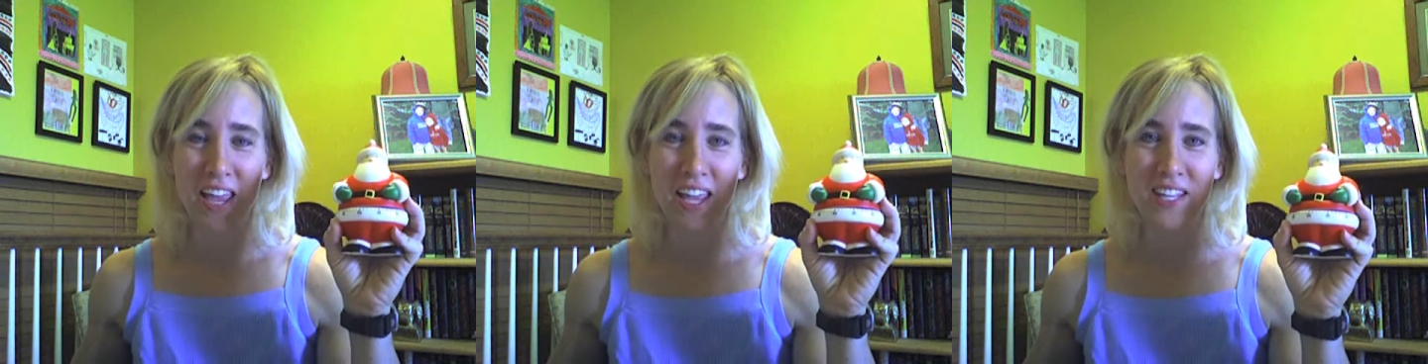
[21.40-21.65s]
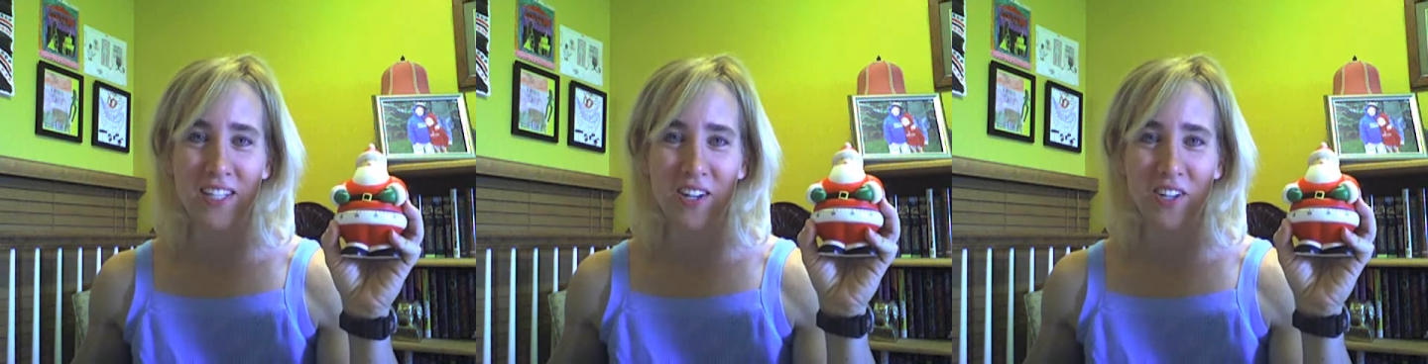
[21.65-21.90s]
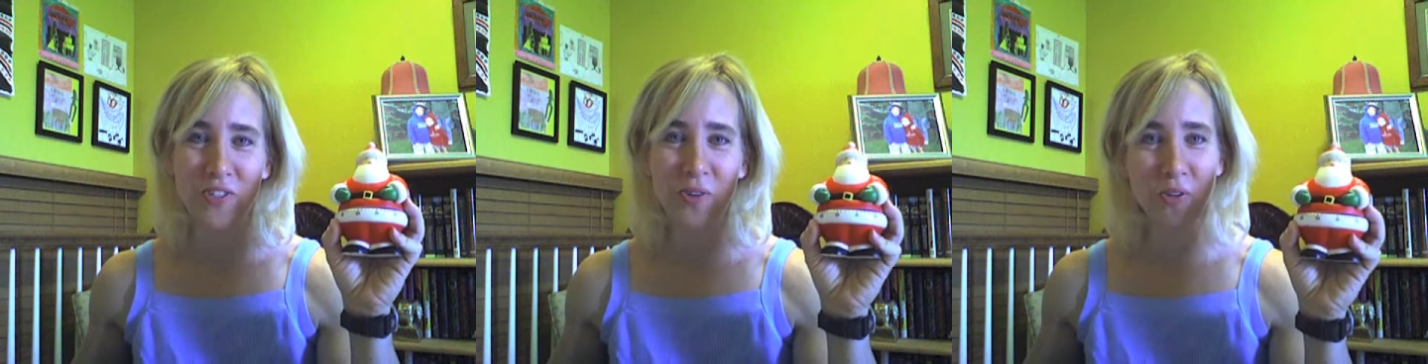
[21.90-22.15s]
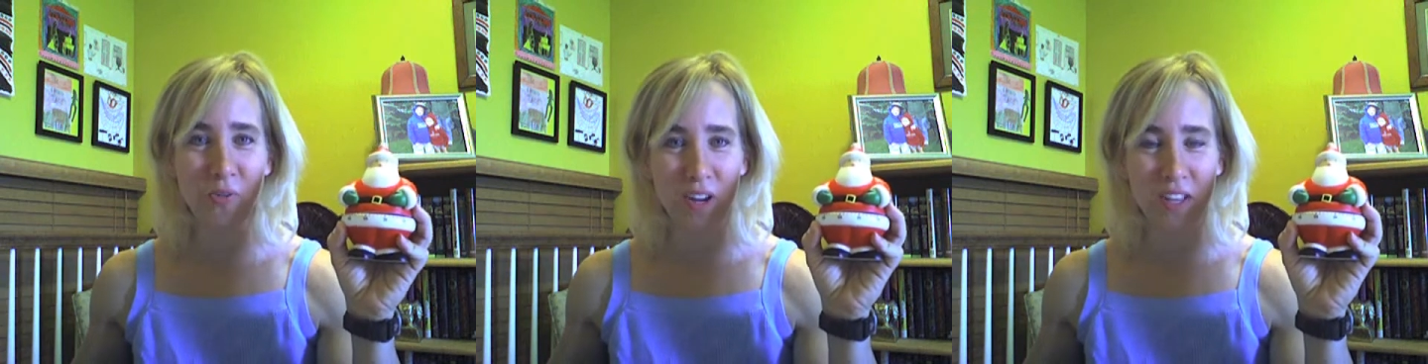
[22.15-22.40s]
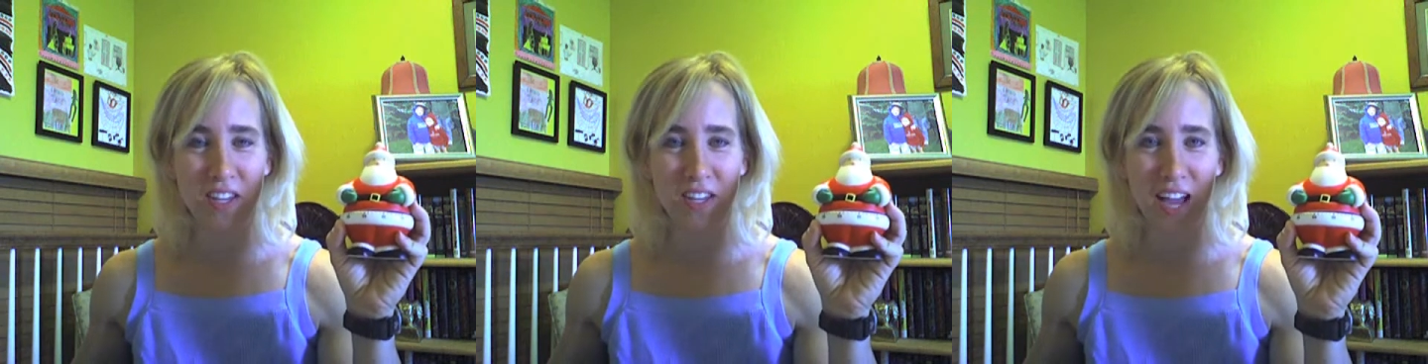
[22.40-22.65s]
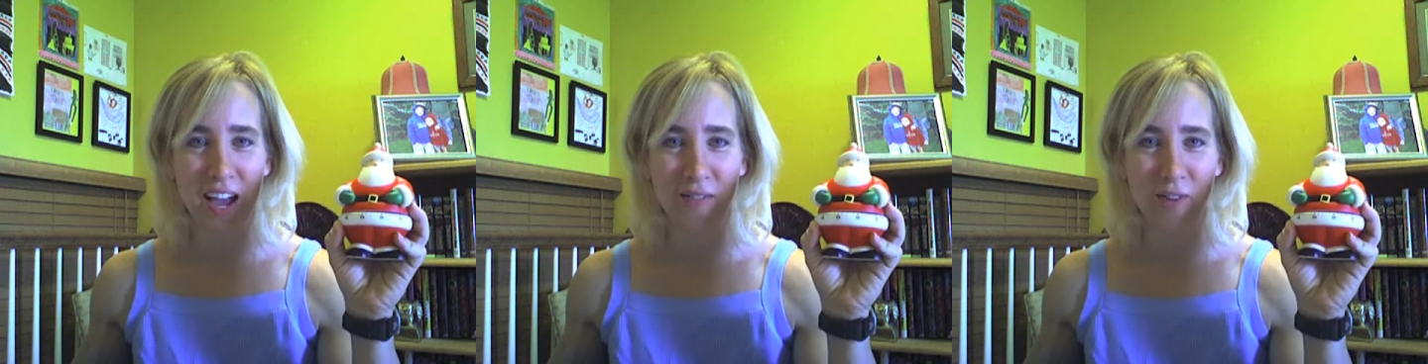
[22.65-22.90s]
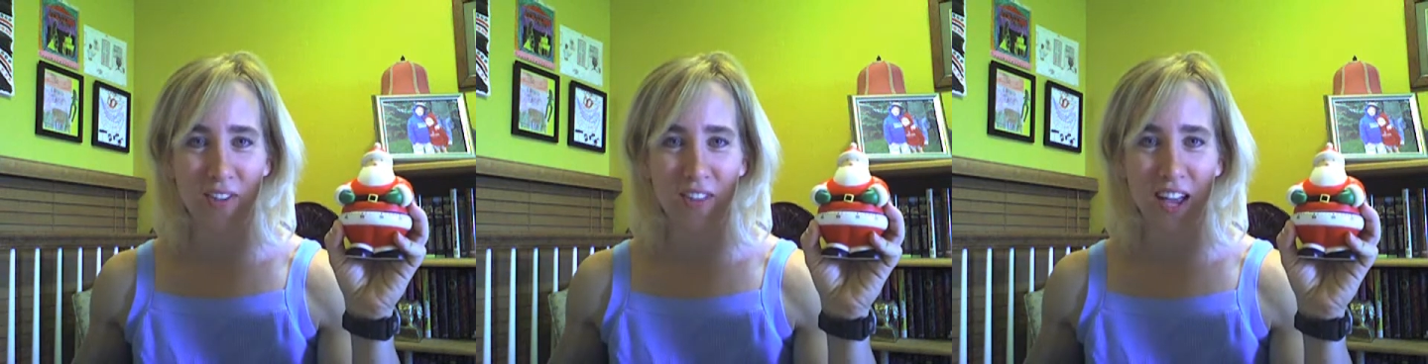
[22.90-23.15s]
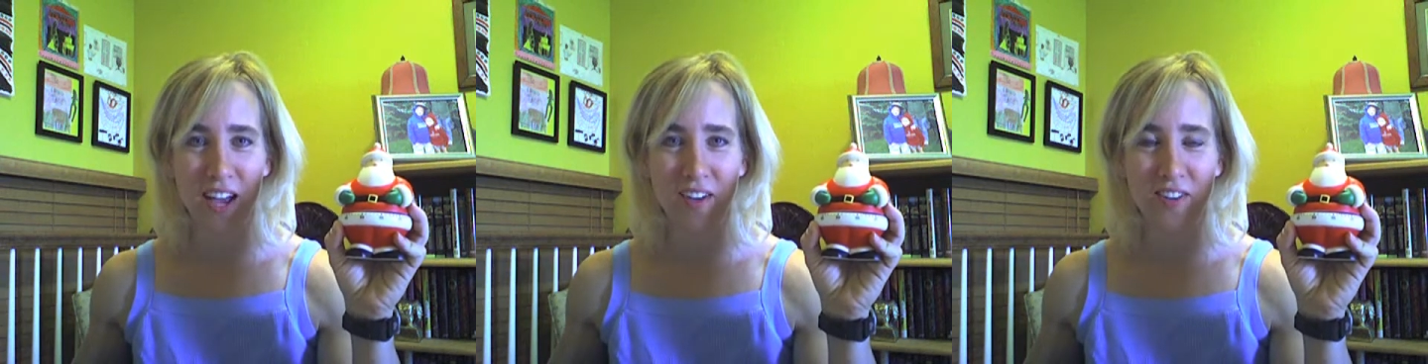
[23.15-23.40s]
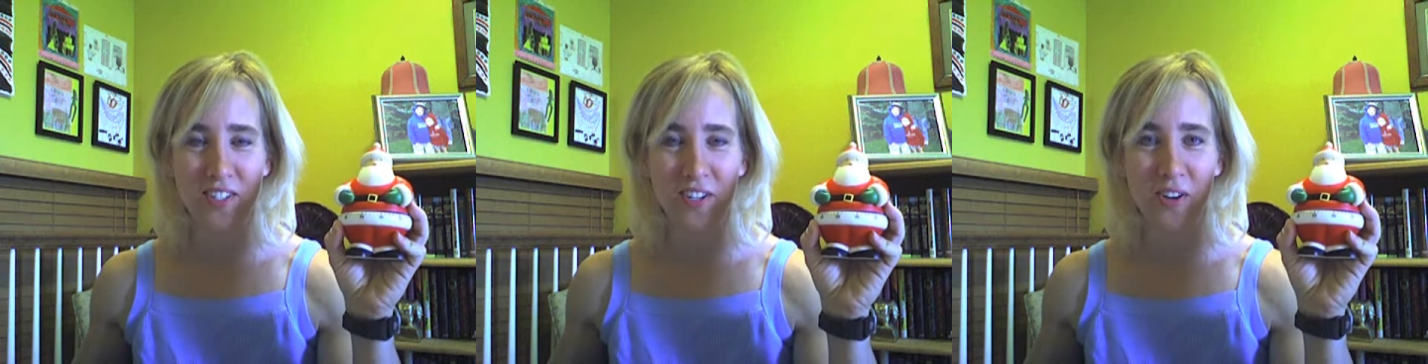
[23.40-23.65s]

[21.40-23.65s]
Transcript: It's also a great thing to have around the house.